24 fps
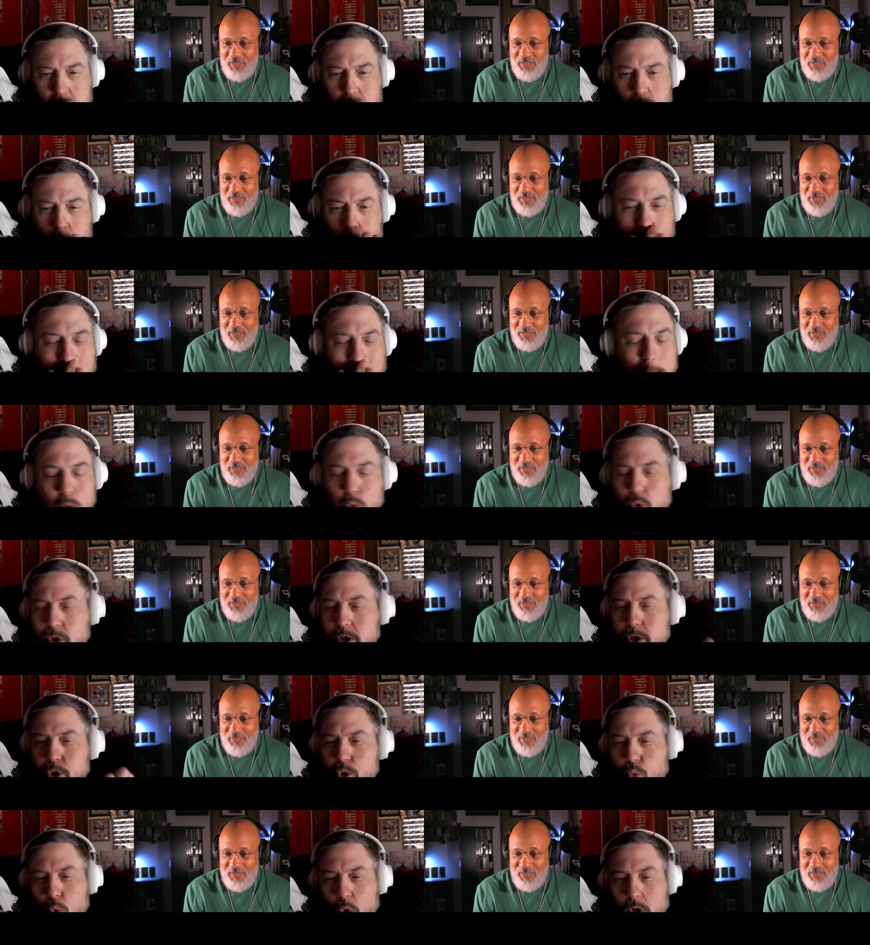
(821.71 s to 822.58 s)
Speaker 1: Why
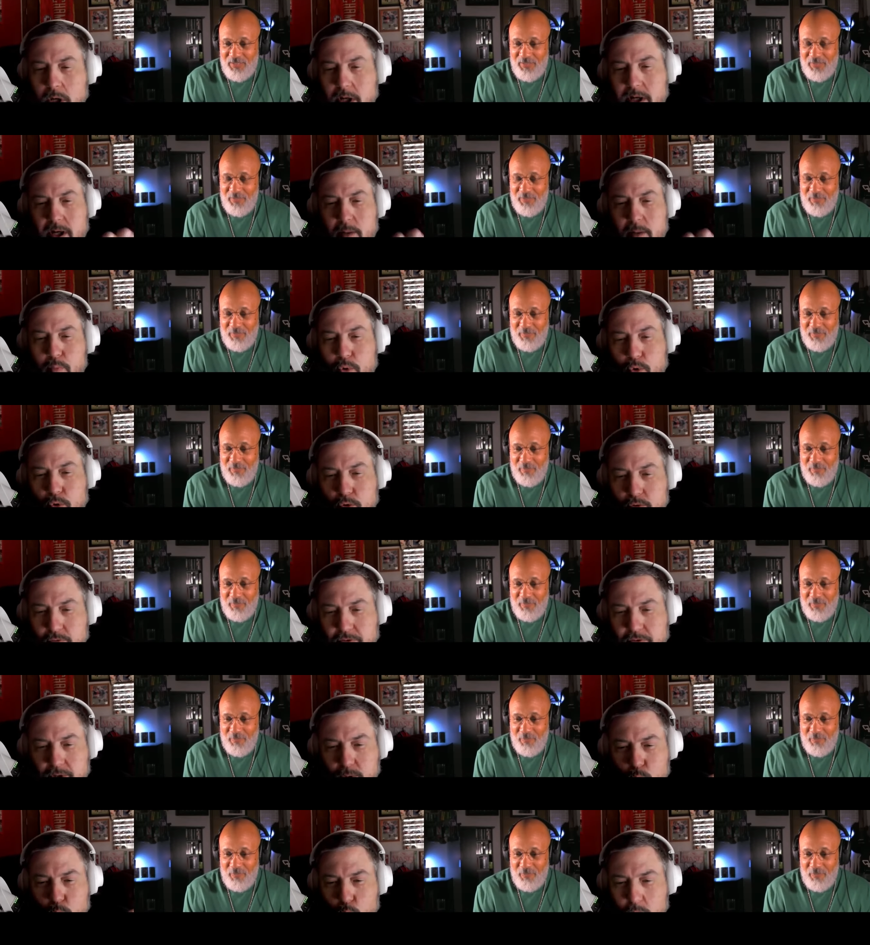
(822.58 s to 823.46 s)
wouldn't you want a
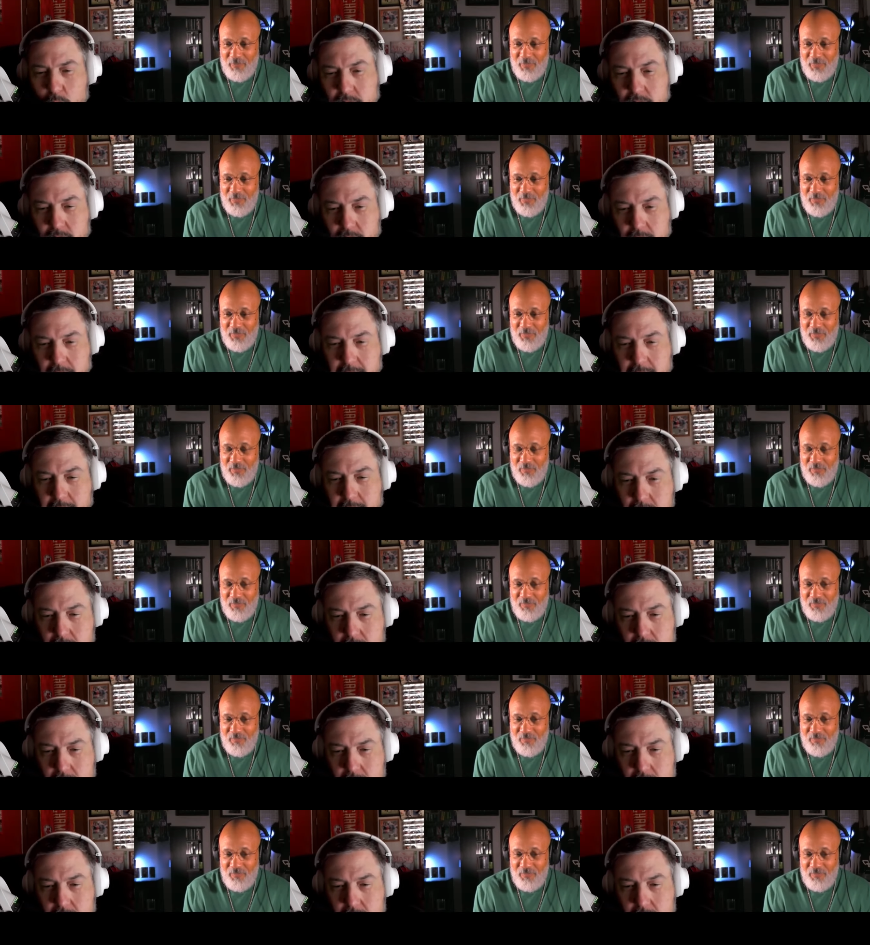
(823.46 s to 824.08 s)
proven winner?